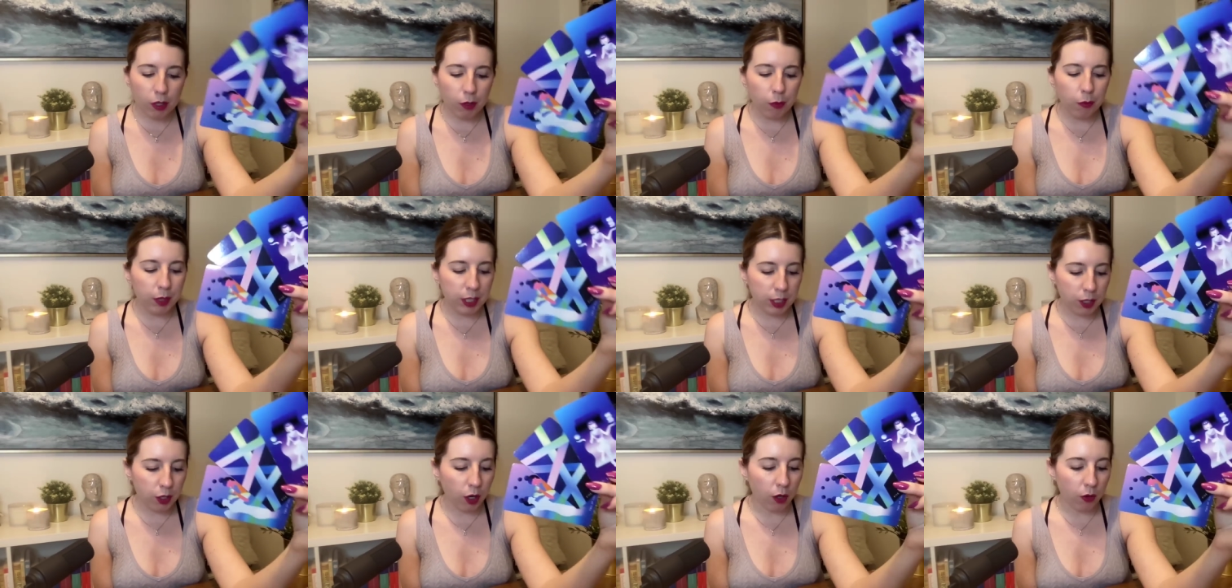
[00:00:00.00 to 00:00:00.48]

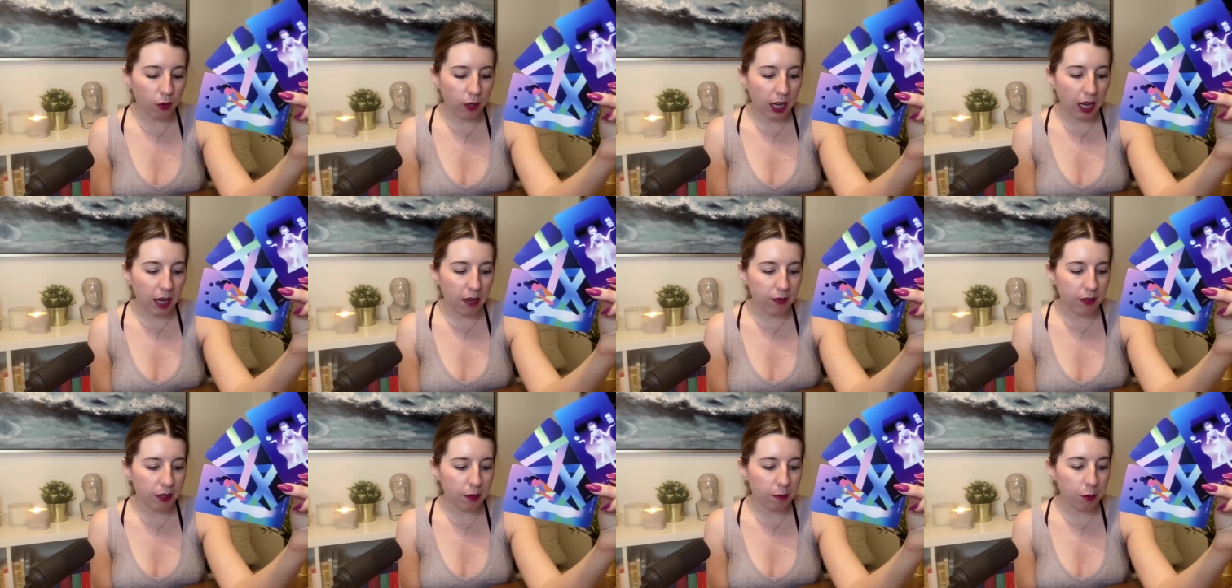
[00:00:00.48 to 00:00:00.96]
we don't
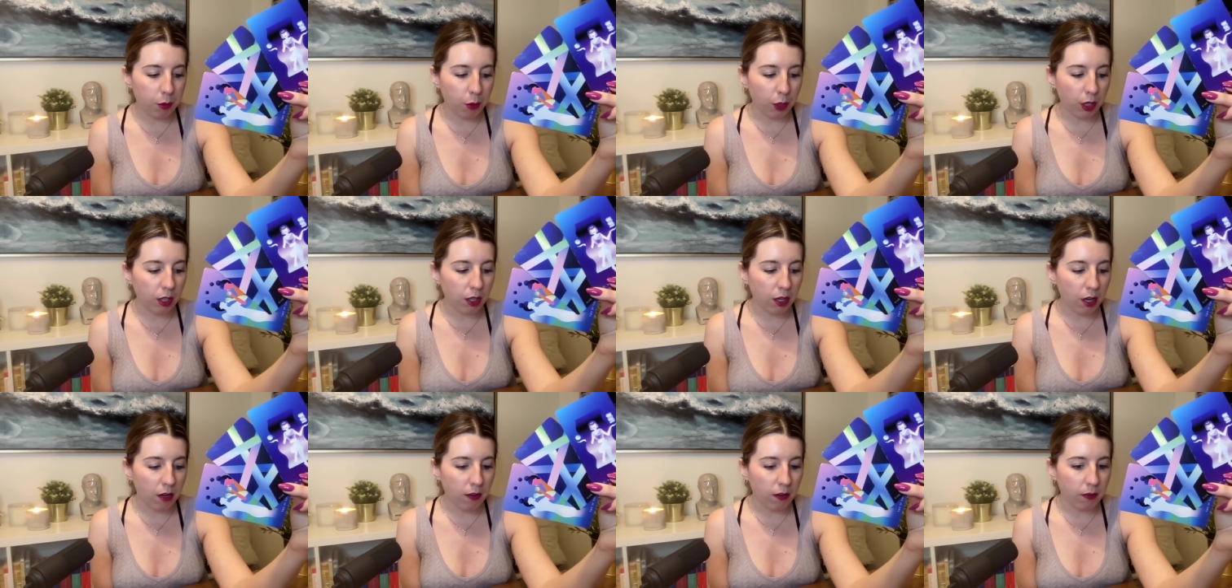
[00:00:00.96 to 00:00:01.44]
have an
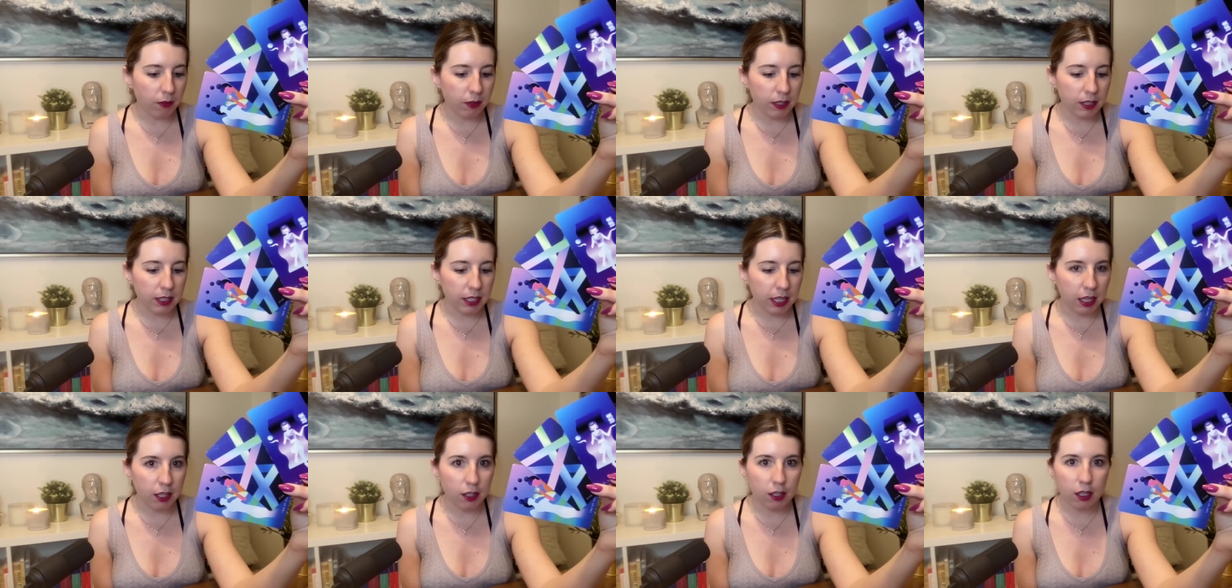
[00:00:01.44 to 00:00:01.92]
important
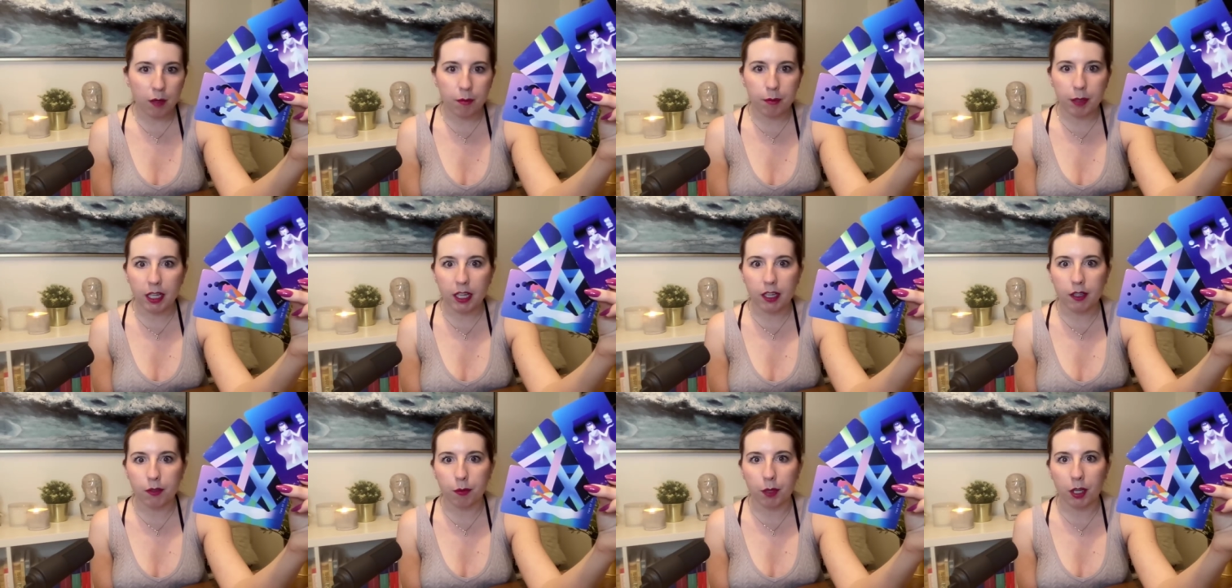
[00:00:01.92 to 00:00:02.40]
conversation
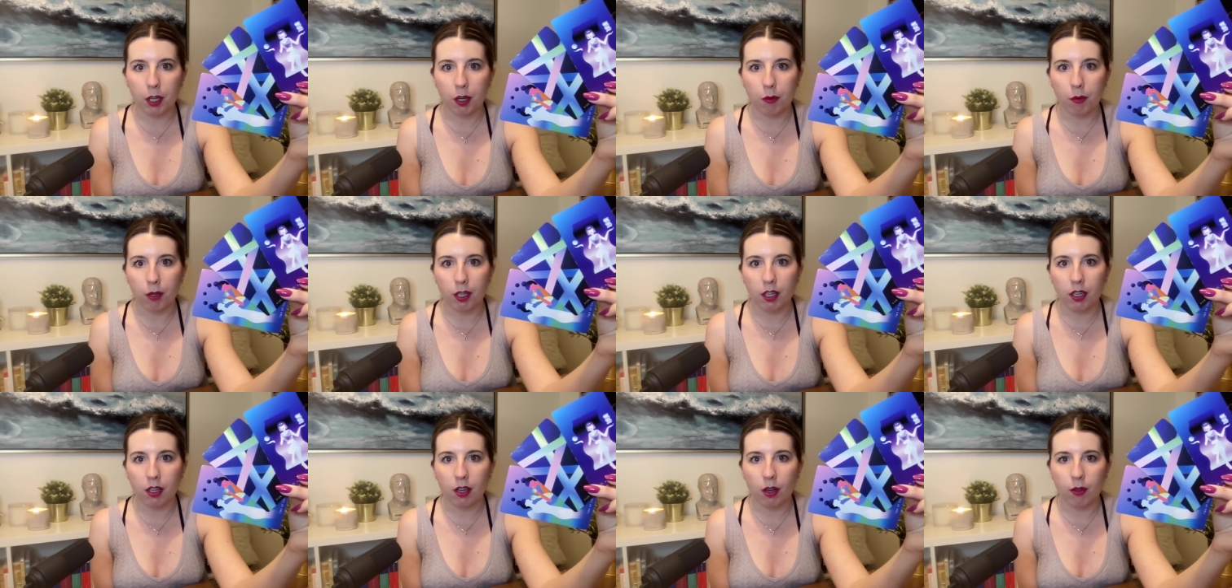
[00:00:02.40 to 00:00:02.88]
because we don't
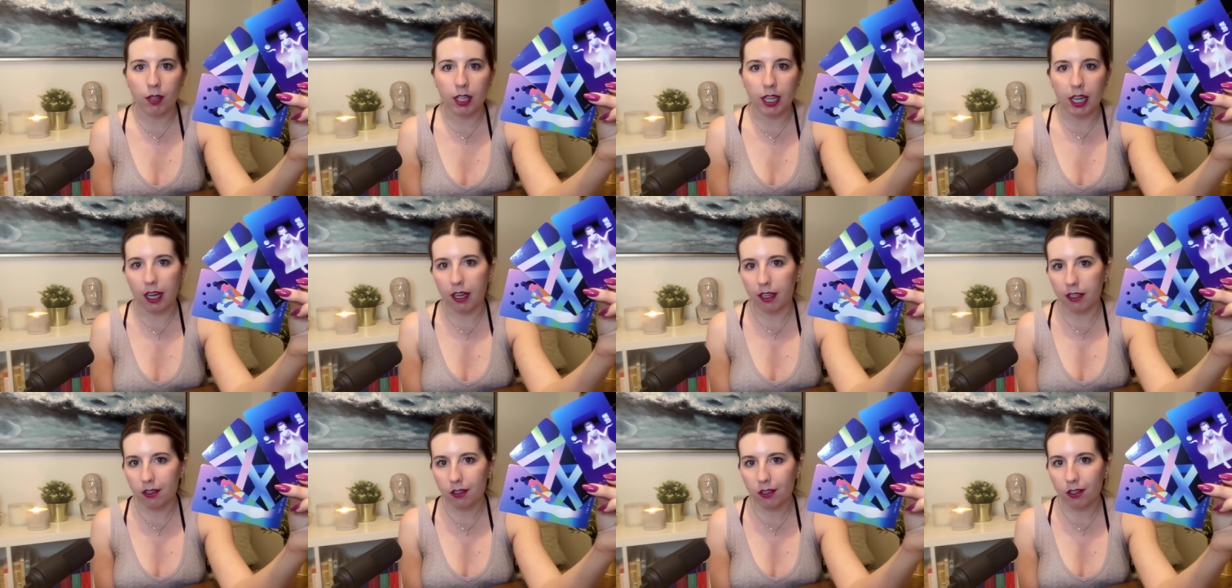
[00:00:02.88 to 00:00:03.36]
want to know the
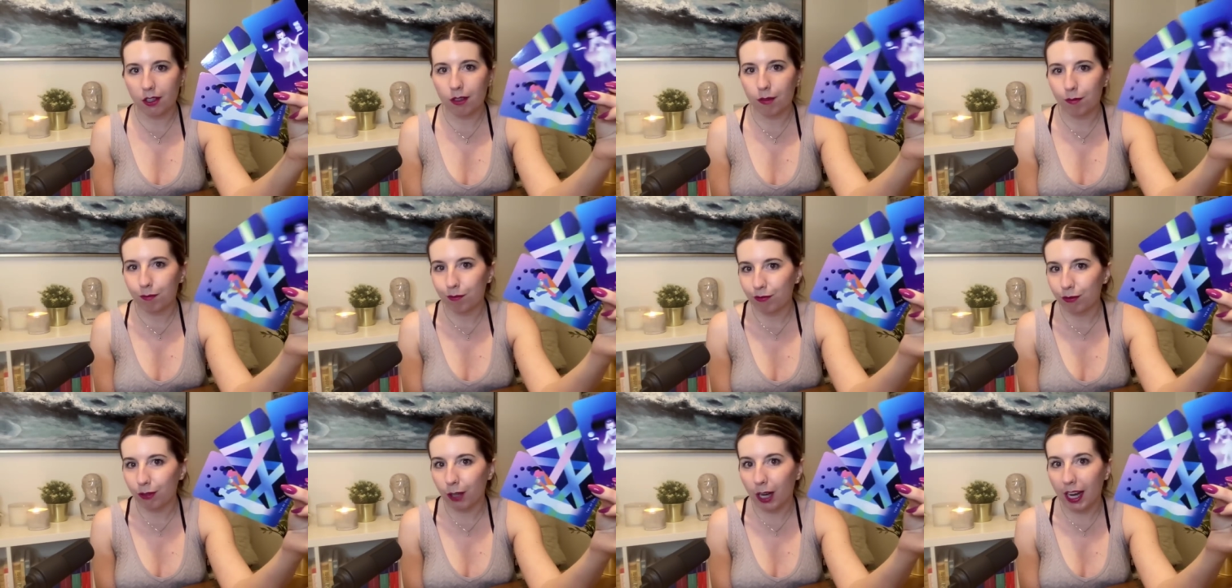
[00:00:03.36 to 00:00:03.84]

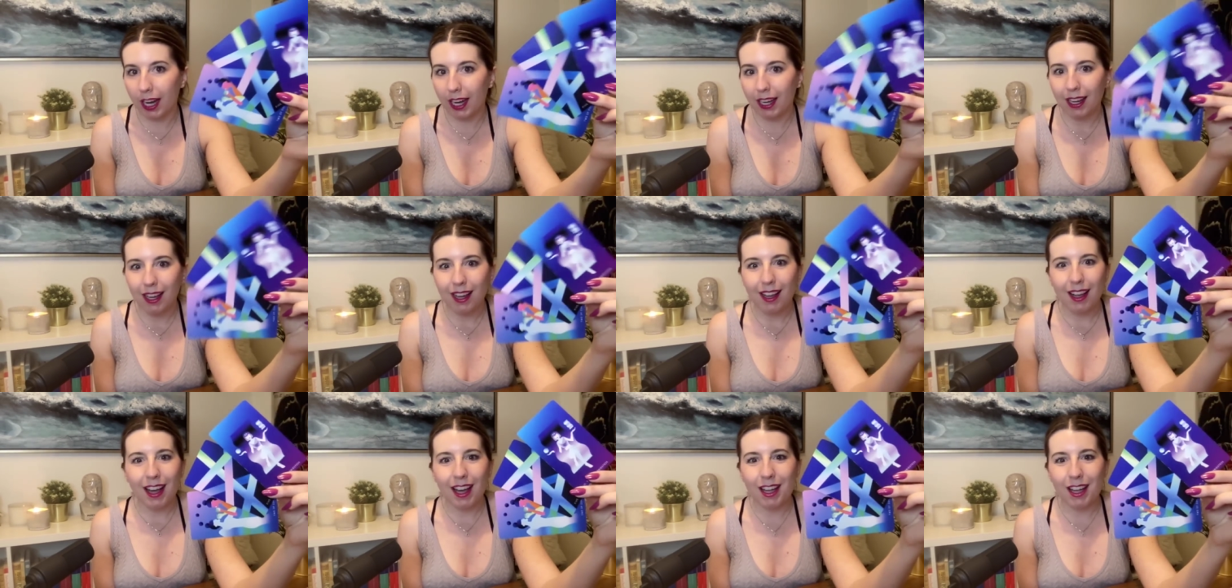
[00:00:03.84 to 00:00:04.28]
answer, right?